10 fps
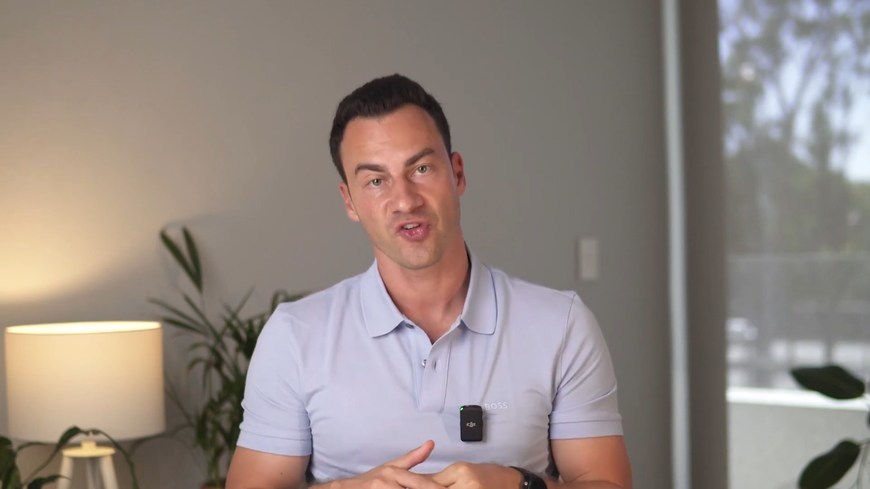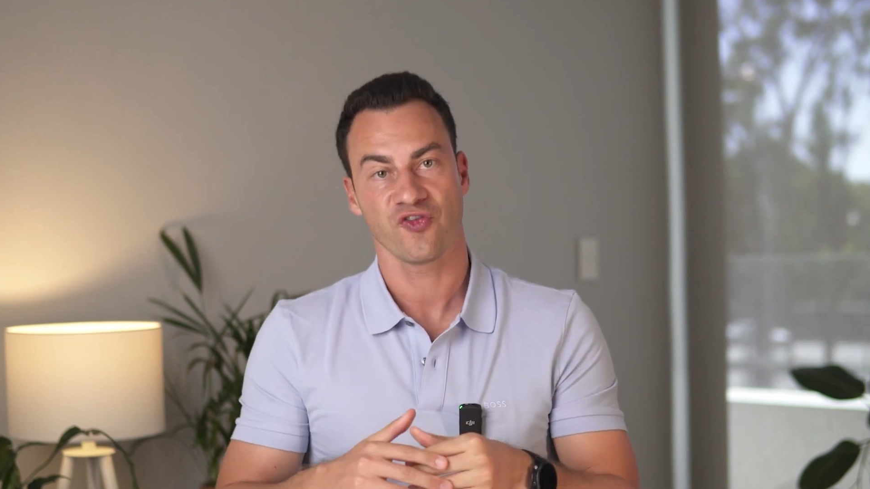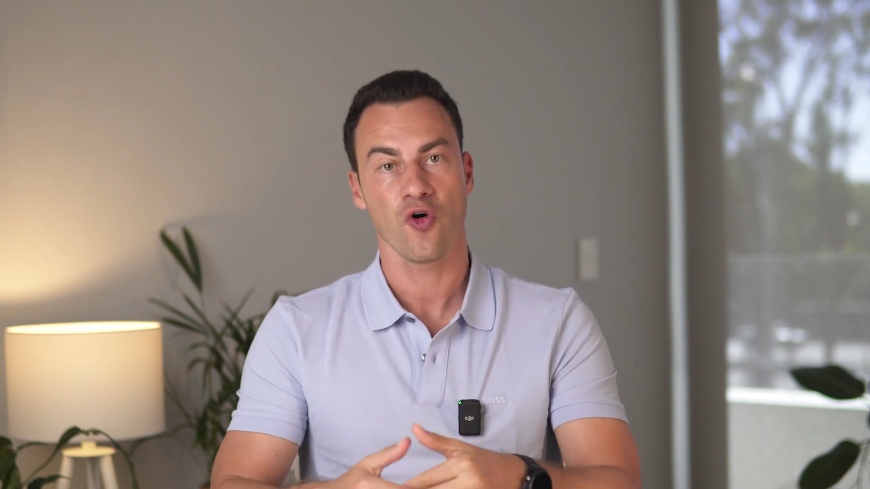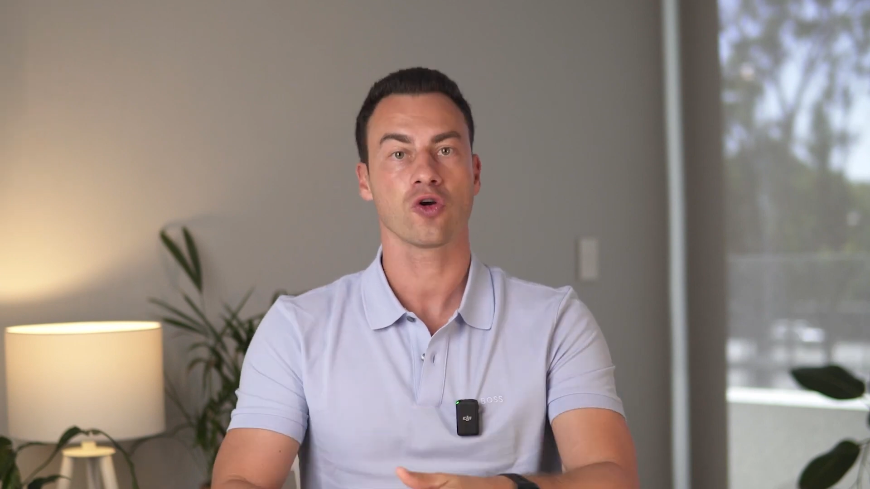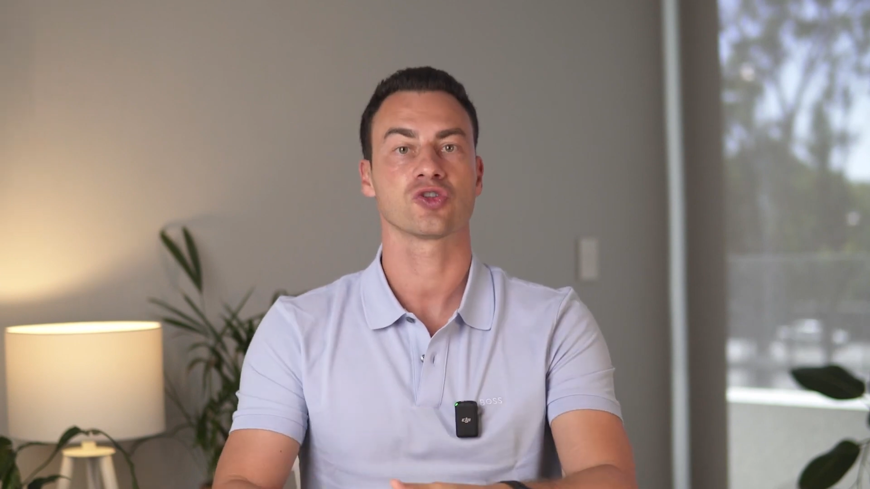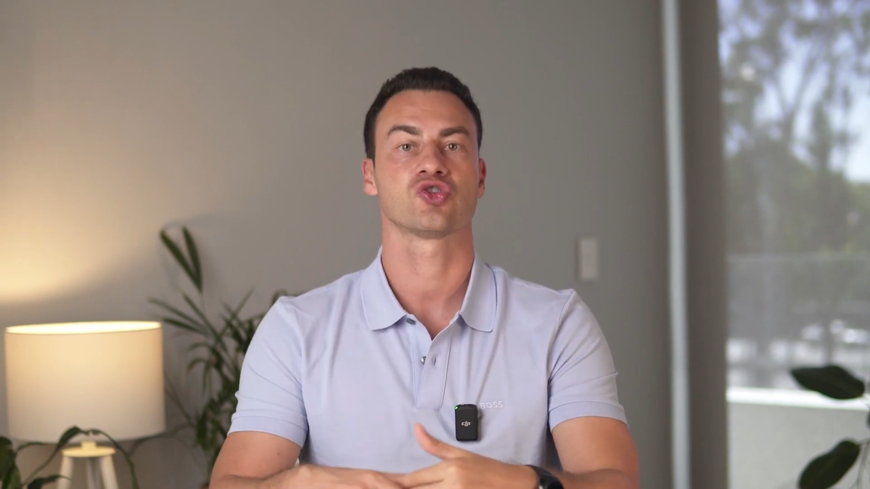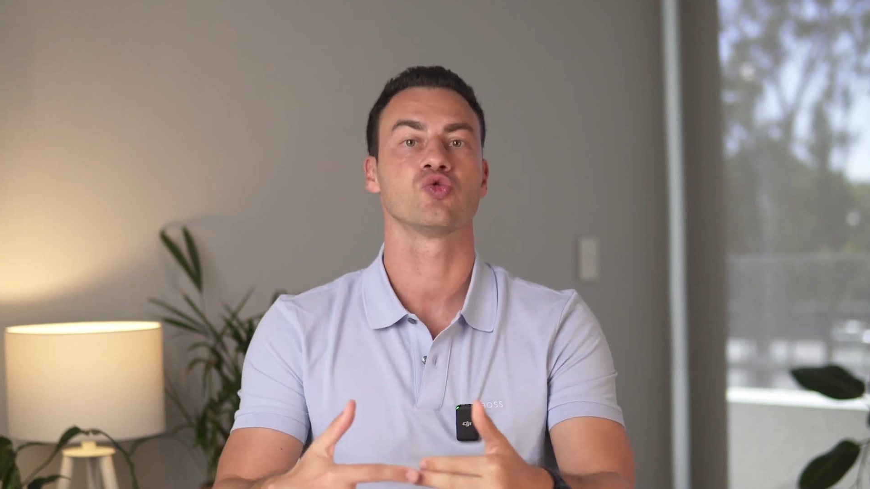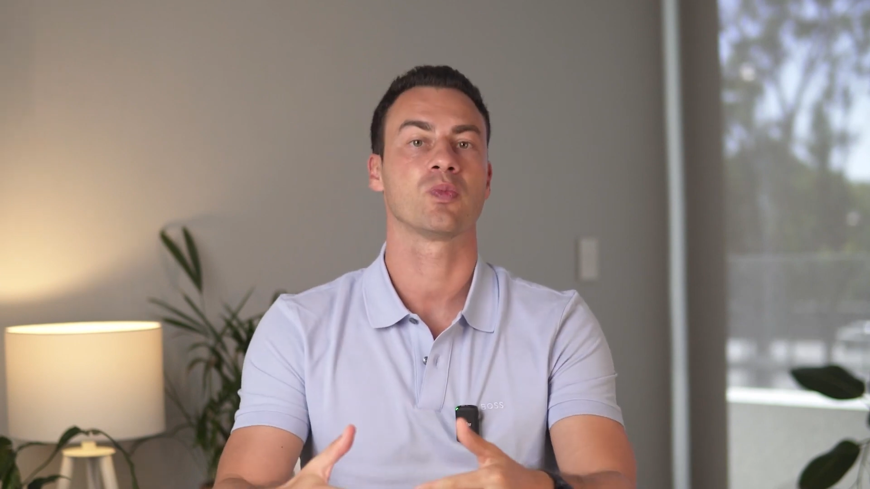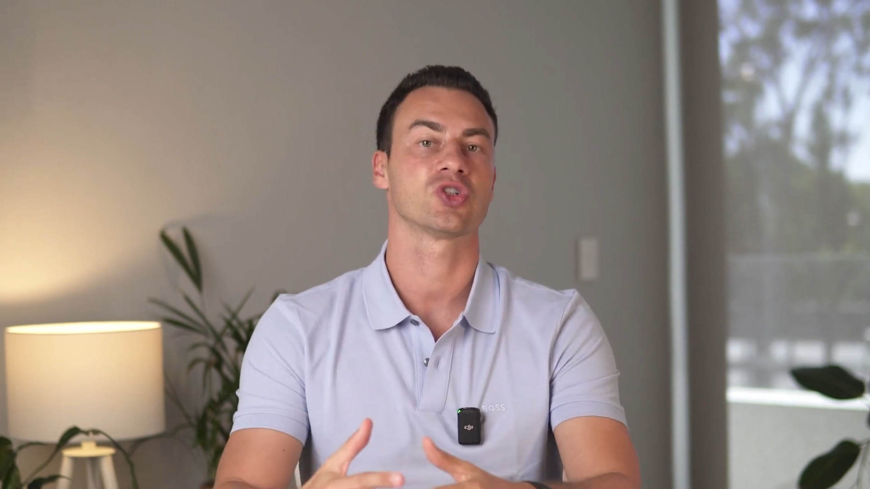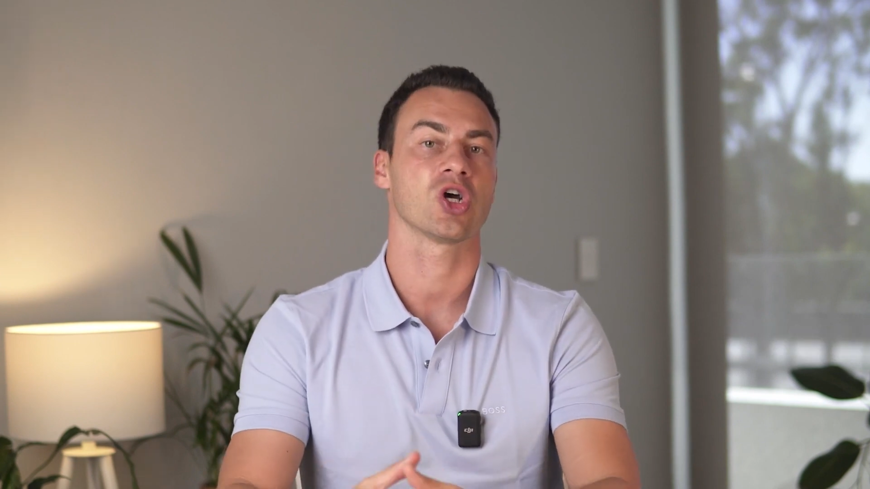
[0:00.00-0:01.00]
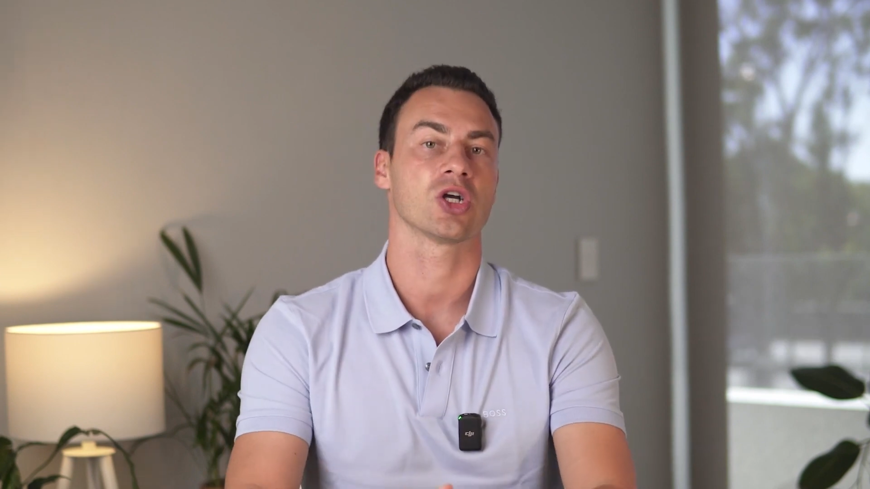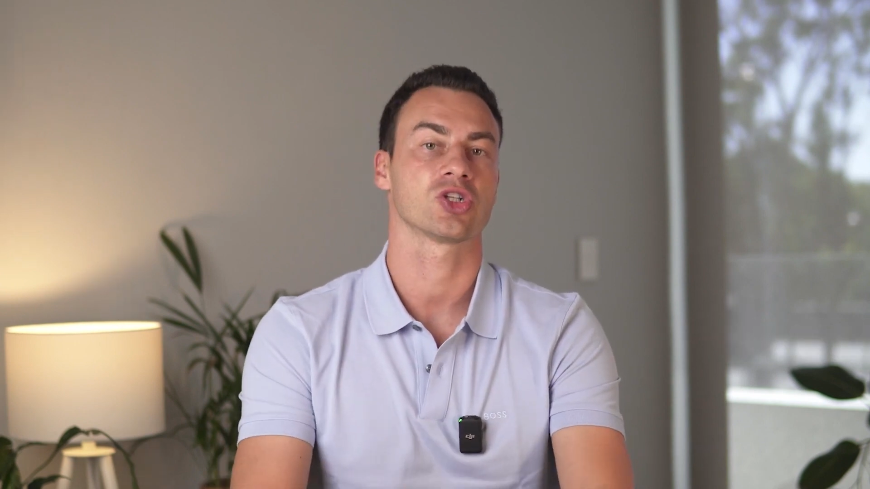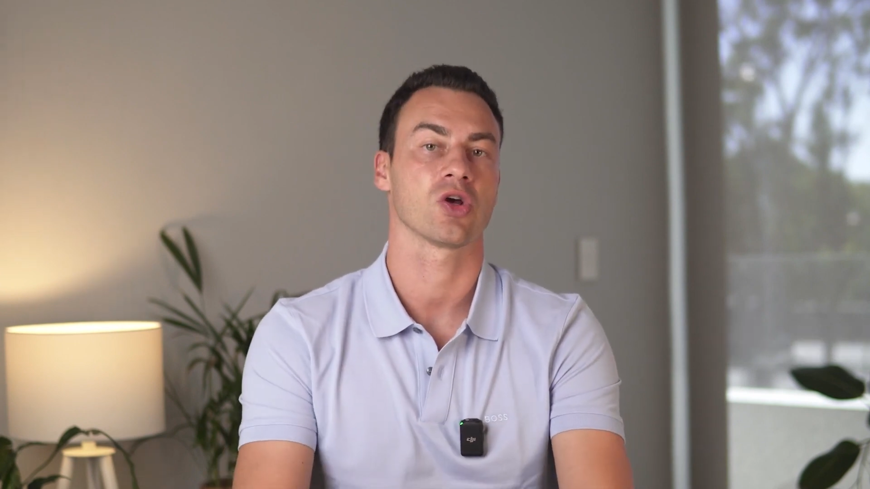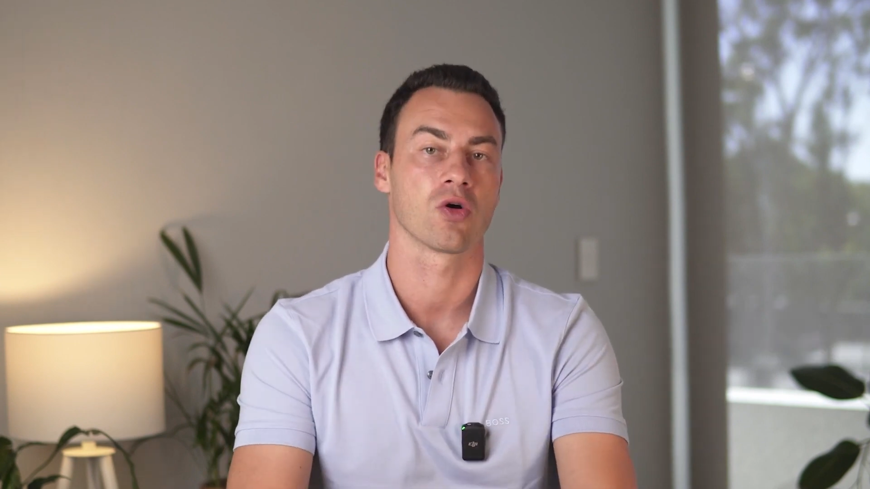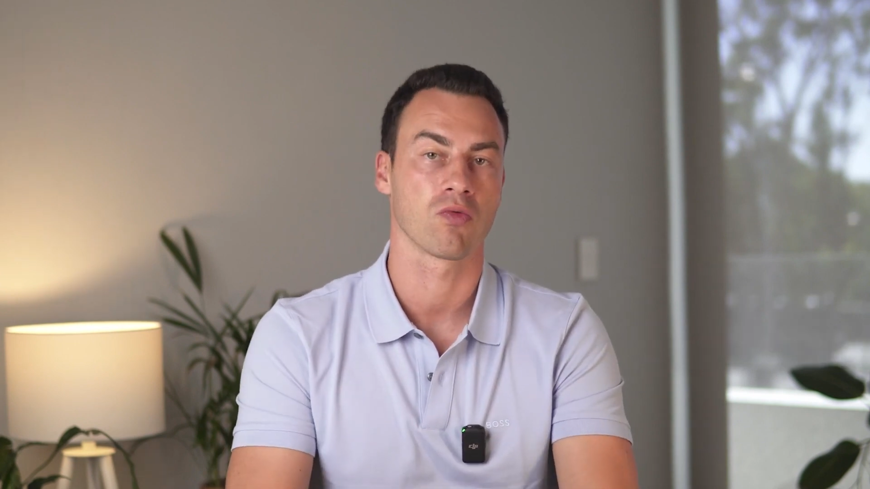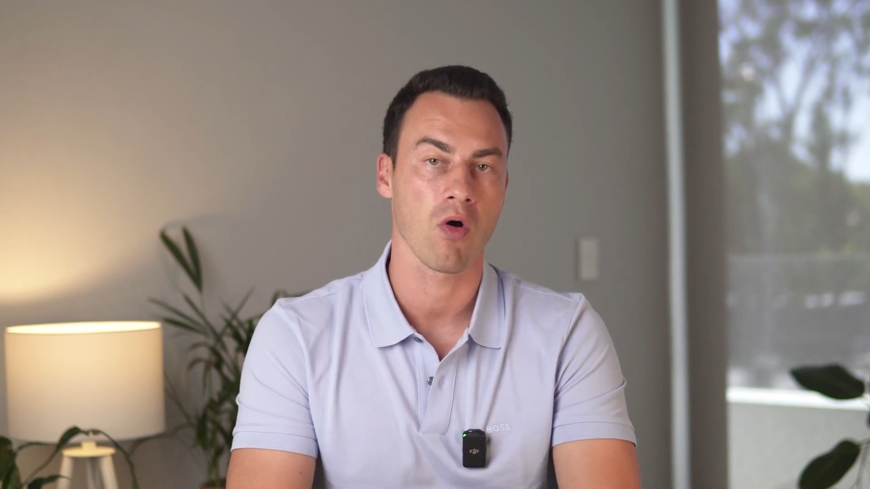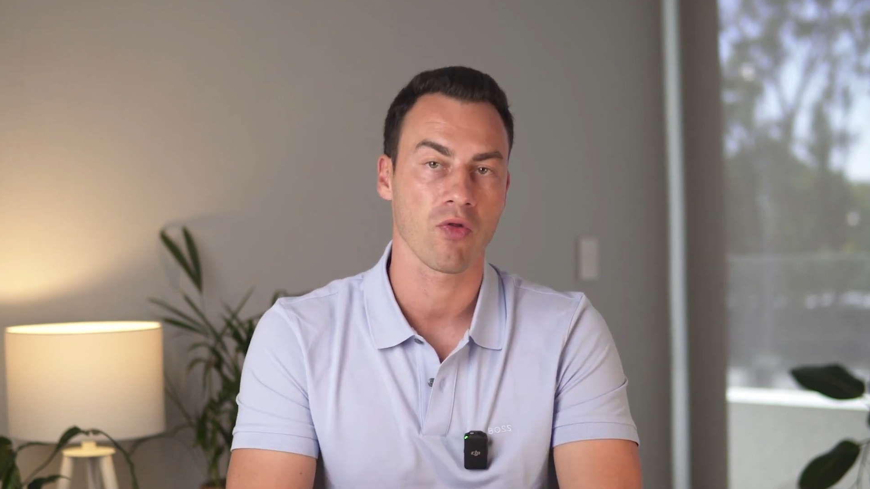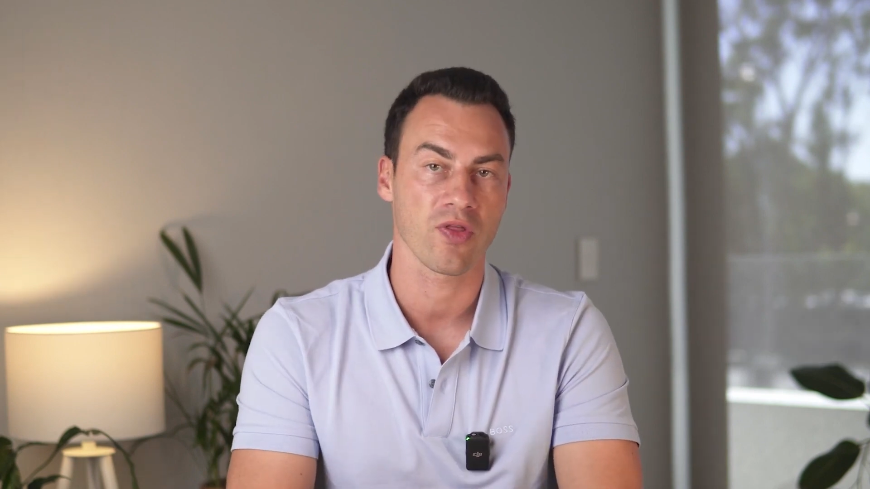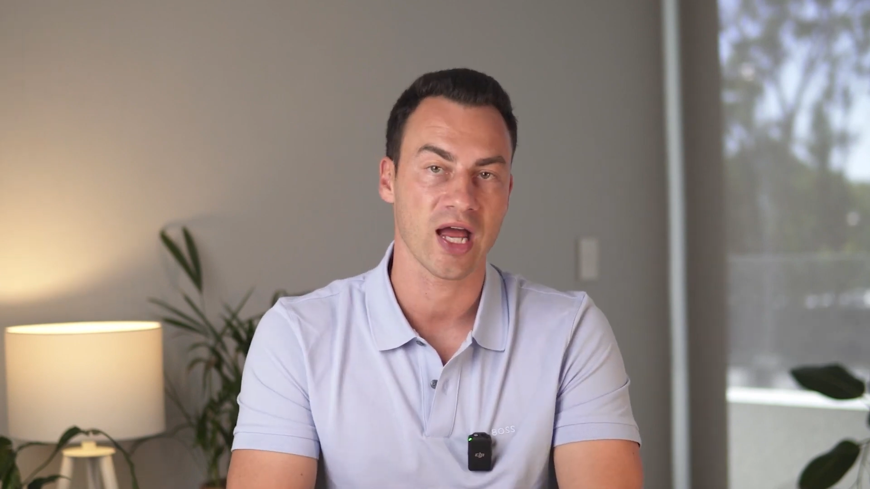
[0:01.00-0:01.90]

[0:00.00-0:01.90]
the focus supercharged our growth